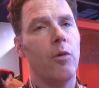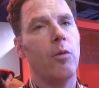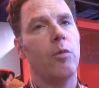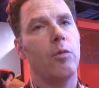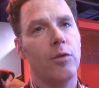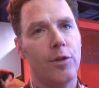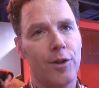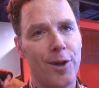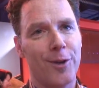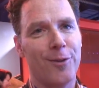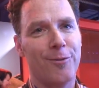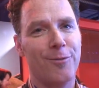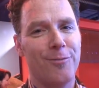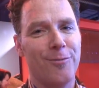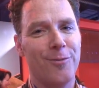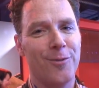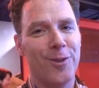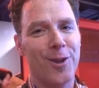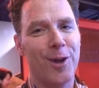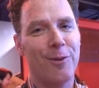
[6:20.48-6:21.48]
So
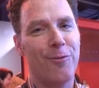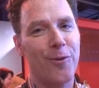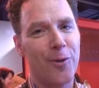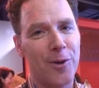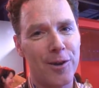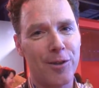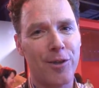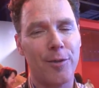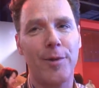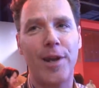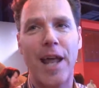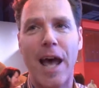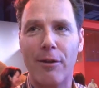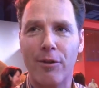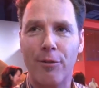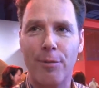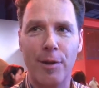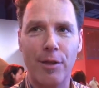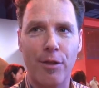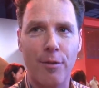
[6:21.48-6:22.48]
look forward to
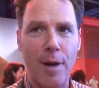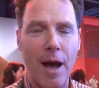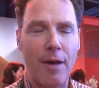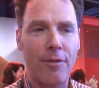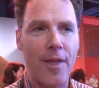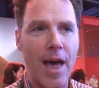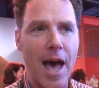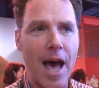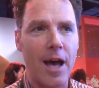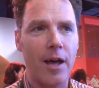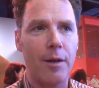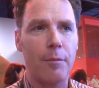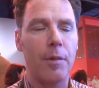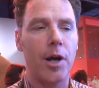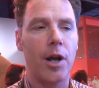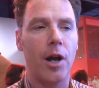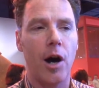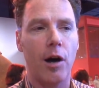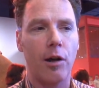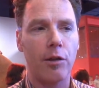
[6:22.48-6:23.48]
some announcements about
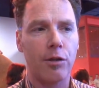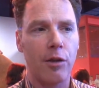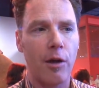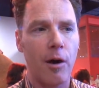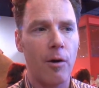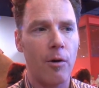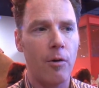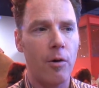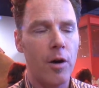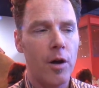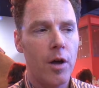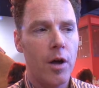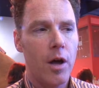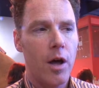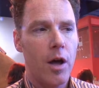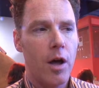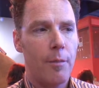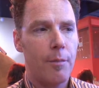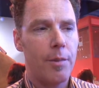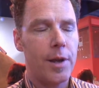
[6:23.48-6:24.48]
that, but
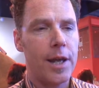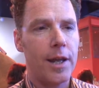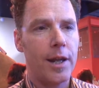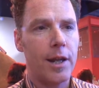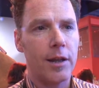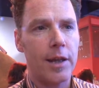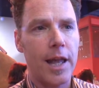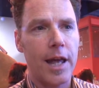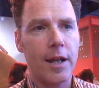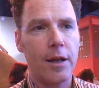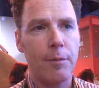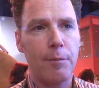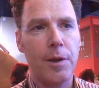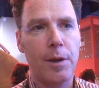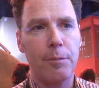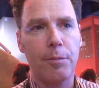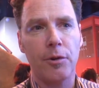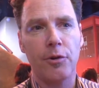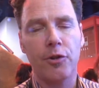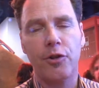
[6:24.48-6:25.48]
also
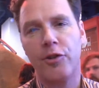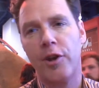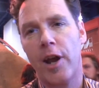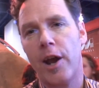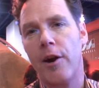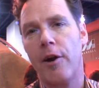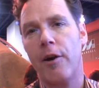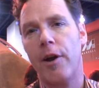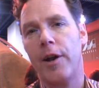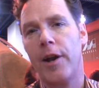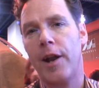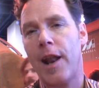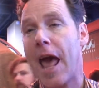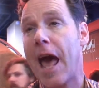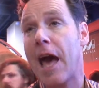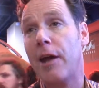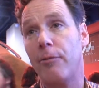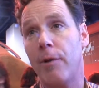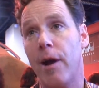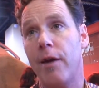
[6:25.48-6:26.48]
letting people
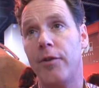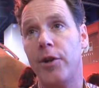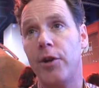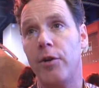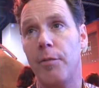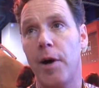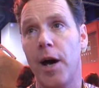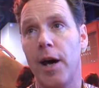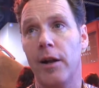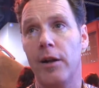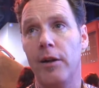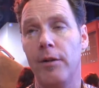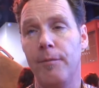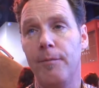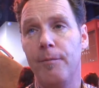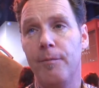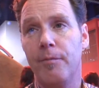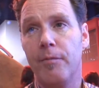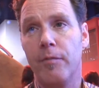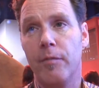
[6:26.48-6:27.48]
share in an ad revenue
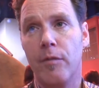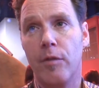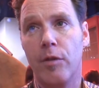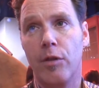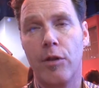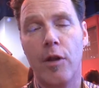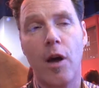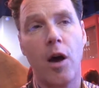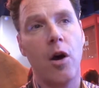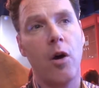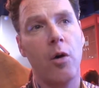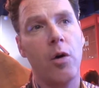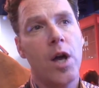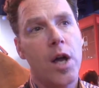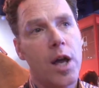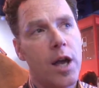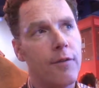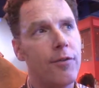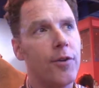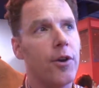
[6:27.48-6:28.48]
model.
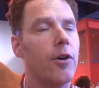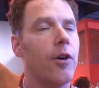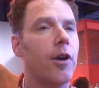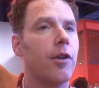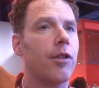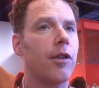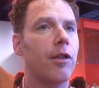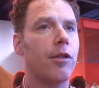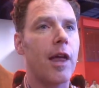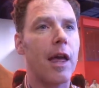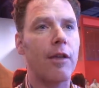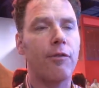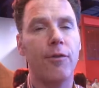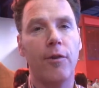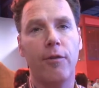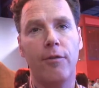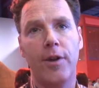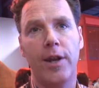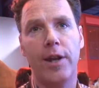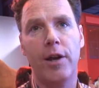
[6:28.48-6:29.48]
So if you're a
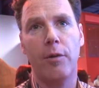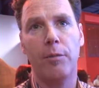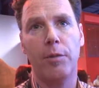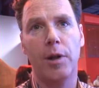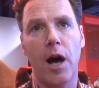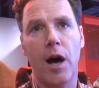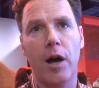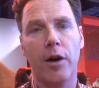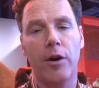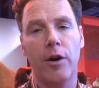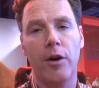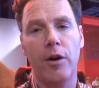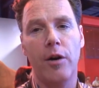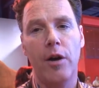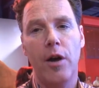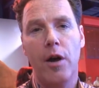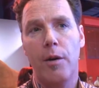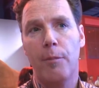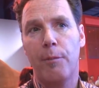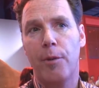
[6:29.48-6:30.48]
successful video
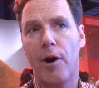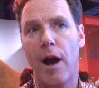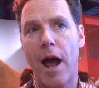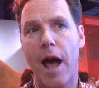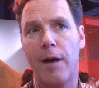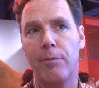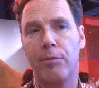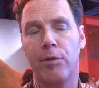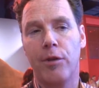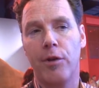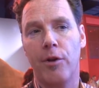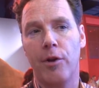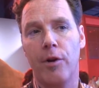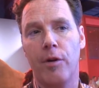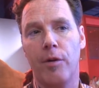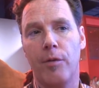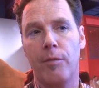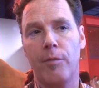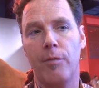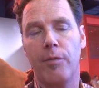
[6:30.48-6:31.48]
blogger,
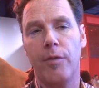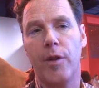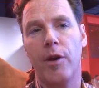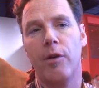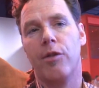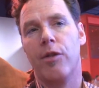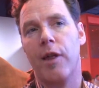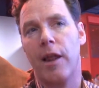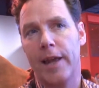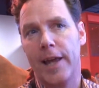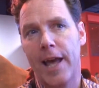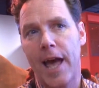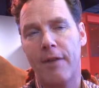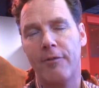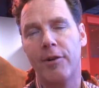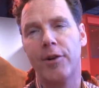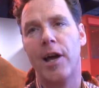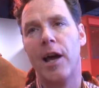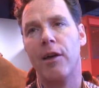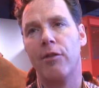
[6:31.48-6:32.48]
perhaps they're
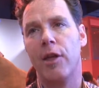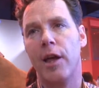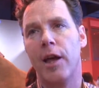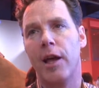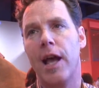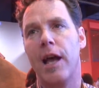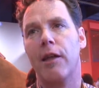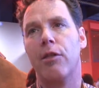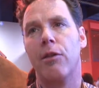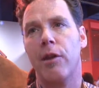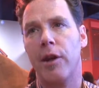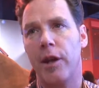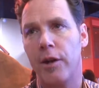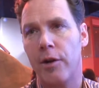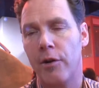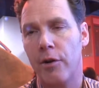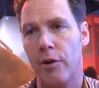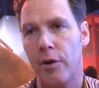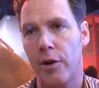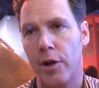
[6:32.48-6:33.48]
selling advertising
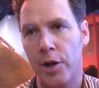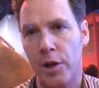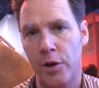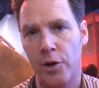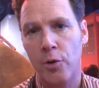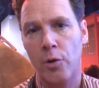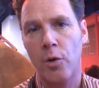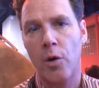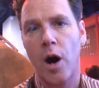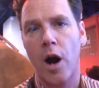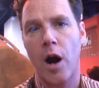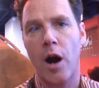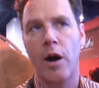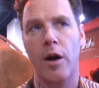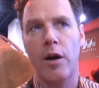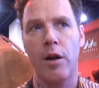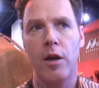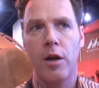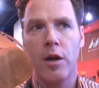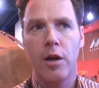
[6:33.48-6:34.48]
against it and you
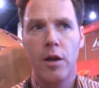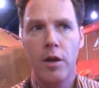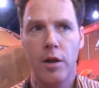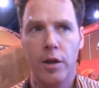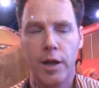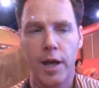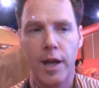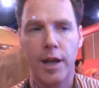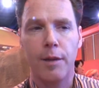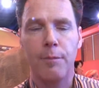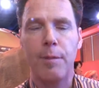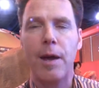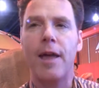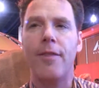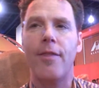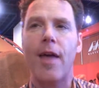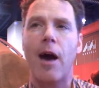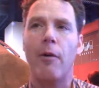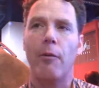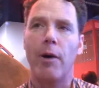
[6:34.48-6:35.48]
are
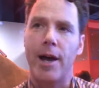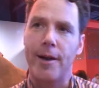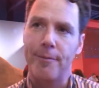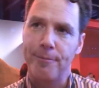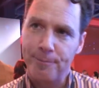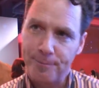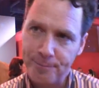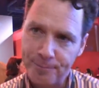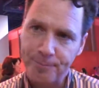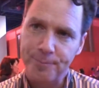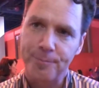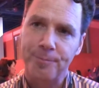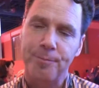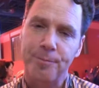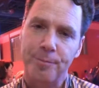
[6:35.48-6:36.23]
getting paid that way.